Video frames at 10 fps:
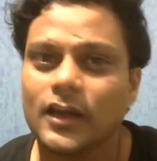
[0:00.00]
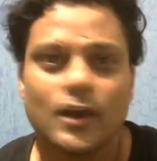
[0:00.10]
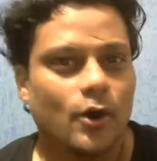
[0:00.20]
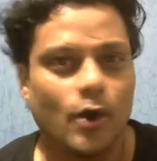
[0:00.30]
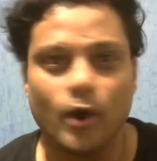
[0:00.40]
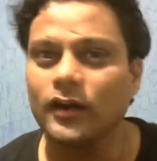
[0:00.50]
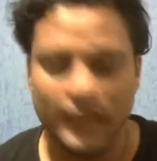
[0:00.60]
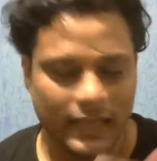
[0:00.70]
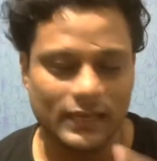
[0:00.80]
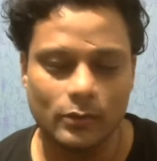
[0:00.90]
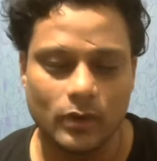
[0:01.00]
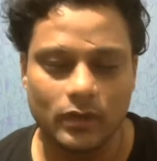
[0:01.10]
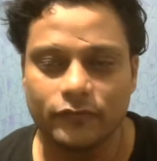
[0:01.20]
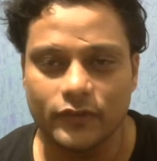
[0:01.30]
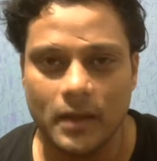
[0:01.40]
or
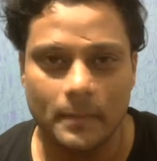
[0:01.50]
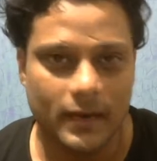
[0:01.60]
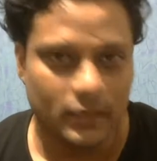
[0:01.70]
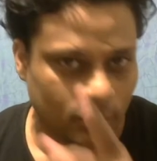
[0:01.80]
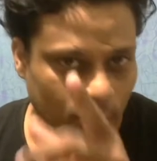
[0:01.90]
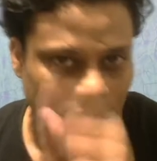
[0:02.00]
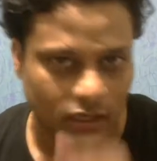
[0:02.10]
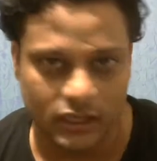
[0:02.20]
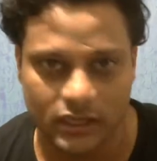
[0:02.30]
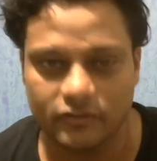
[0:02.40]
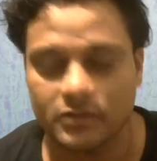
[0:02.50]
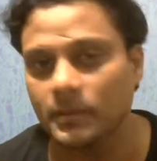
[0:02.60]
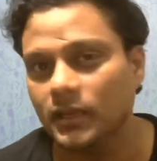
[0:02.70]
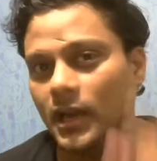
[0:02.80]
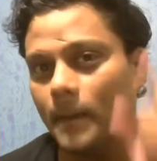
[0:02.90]
anyone for that matter, you will agree with
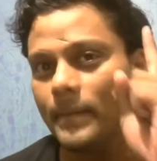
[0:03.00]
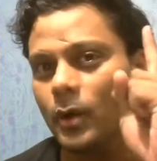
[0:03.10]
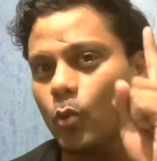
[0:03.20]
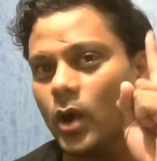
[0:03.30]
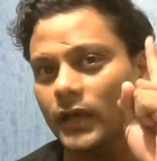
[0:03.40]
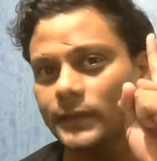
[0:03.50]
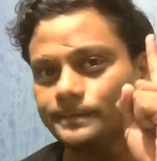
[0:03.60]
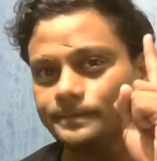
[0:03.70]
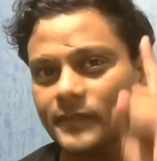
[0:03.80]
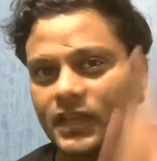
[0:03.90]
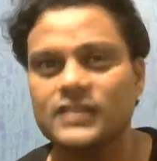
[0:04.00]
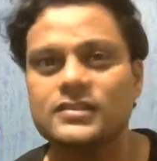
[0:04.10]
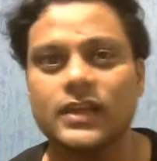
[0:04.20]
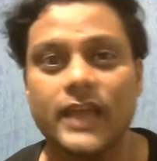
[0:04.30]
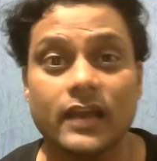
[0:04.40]
me. Number one is
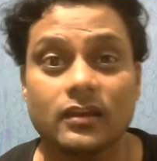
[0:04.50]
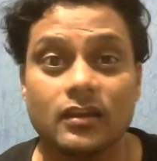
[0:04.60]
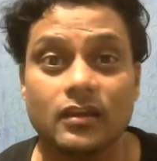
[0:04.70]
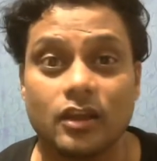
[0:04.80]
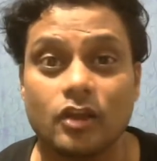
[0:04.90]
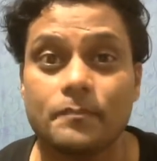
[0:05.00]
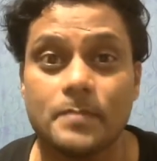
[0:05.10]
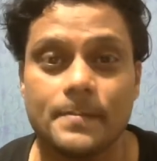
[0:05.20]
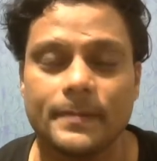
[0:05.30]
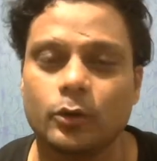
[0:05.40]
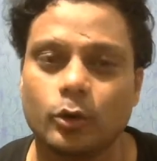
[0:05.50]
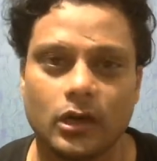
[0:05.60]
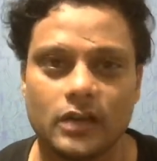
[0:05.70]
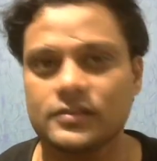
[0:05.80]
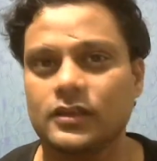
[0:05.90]
the category of people who would
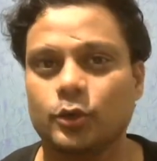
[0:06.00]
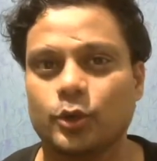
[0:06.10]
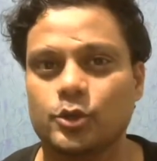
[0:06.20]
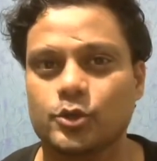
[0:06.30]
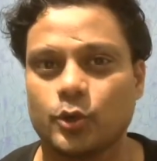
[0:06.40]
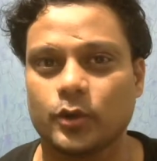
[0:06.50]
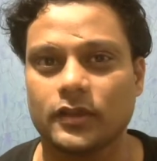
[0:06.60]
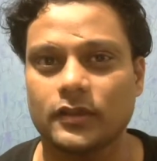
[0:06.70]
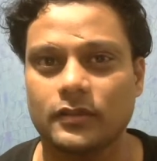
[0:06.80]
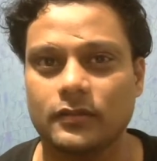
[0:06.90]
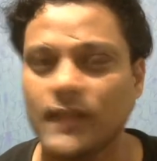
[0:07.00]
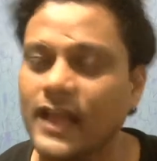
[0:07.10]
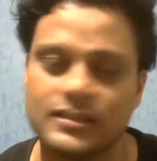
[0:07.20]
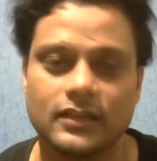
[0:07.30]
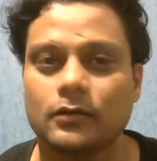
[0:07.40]
listen to your story.
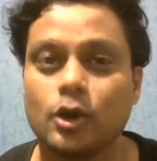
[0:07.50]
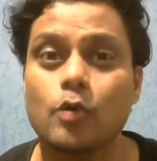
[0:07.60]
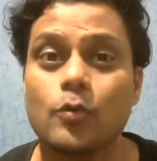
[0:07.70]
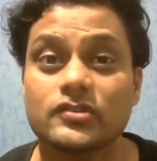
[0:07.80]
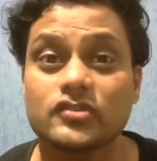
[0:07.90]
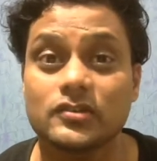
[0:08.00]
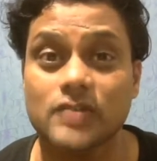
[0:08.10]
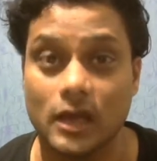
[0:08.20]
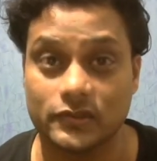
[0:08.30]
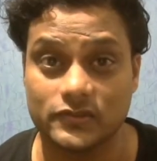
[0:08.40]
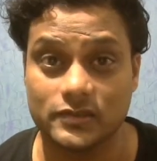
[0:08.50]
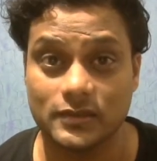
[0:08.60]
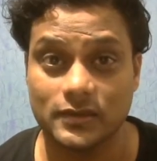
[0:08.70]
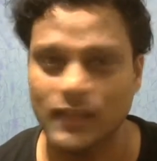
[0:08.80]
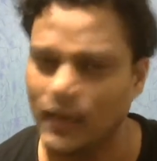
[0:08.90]
That's it. No questions asked.
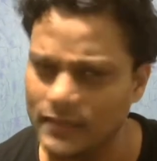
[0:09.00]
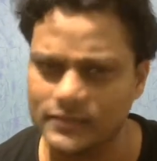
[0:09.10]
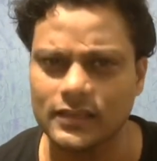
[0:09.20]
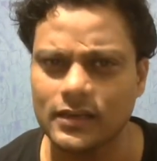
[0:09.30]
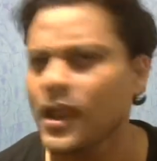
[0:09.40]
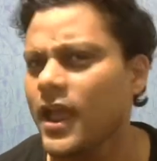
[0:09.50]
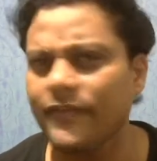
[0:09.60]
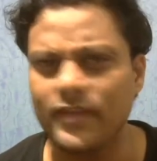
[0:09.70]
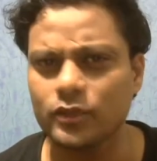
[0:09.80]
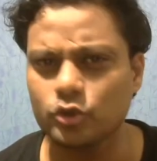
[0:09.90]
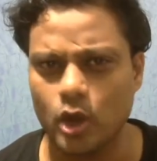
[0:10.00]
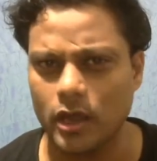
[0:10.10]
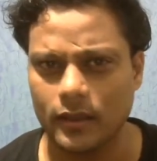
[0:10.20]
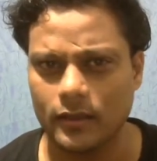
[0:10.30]
They listen and they enjoy.